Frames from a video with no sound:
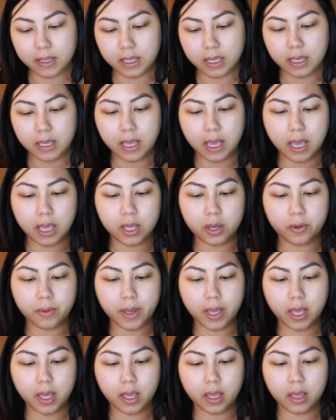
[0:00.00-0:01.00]
the
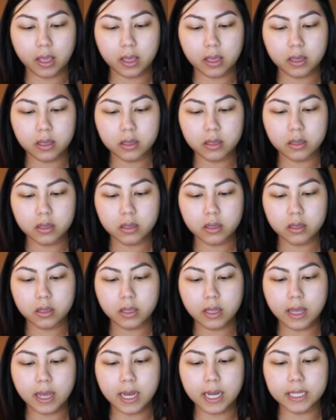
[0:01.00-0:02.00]
AOA
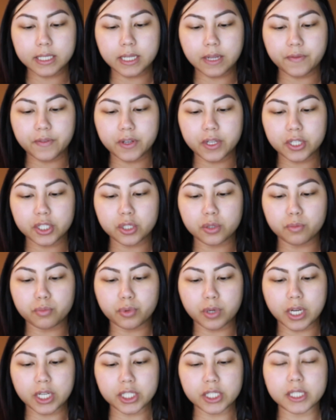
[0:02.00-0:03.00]
High Definition
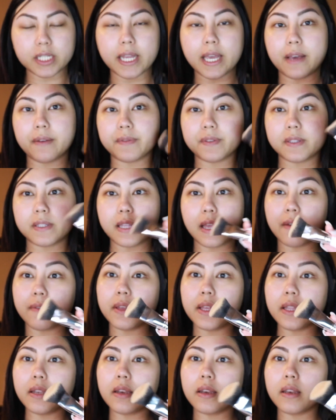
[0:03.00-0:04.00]
Brush
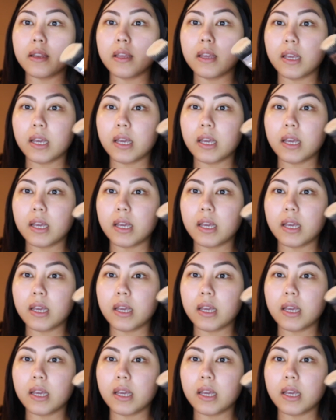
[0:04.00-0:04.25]
F7.